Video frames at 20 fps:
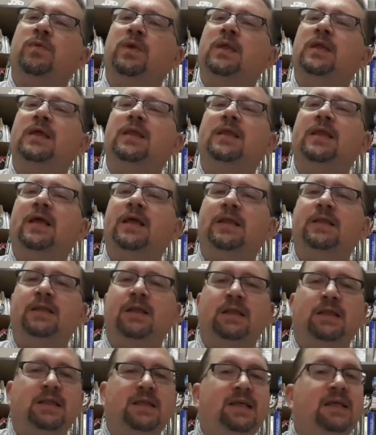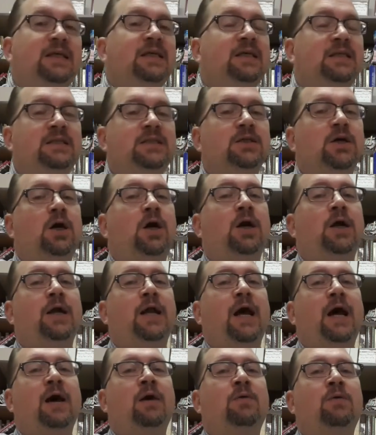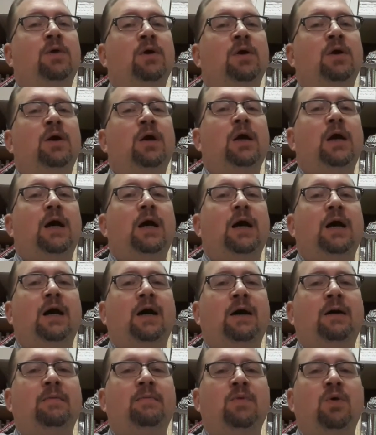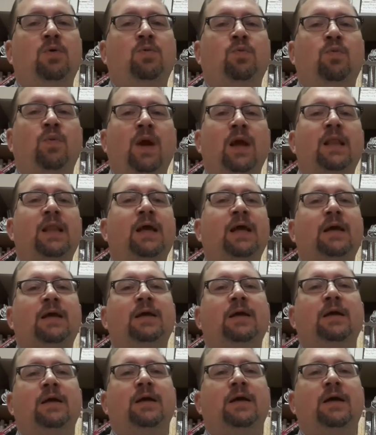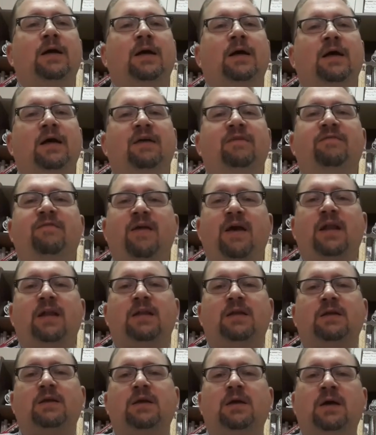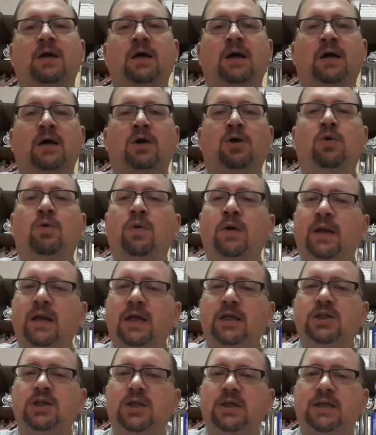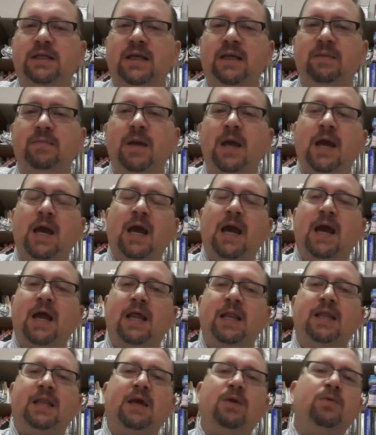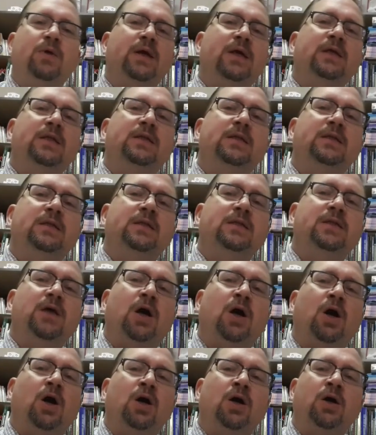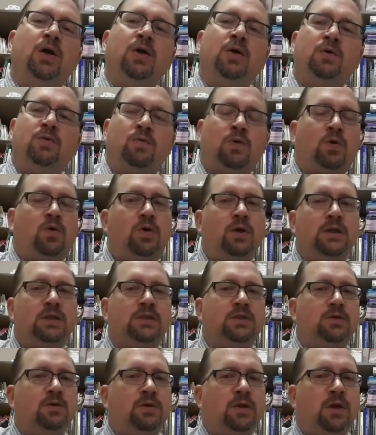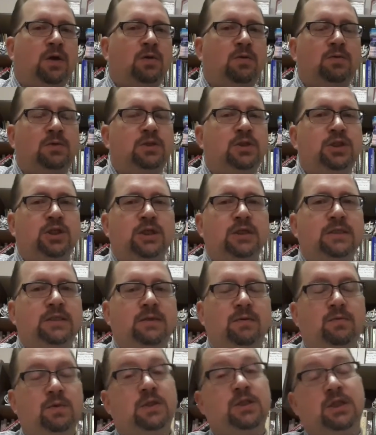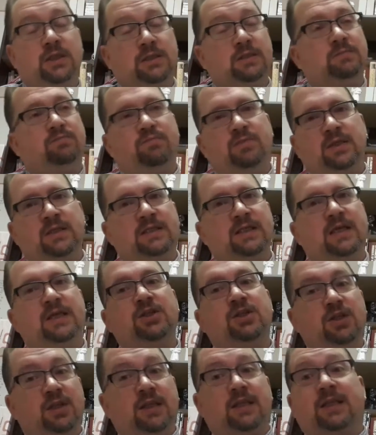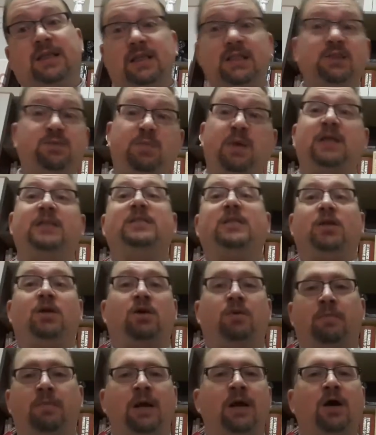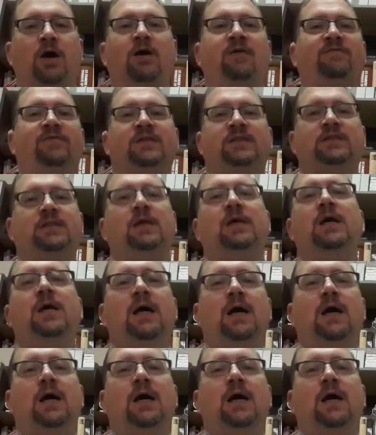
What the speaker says: really the leads on our relic event coordination team, and they were in our recording studio, which is essentially this space here, my office,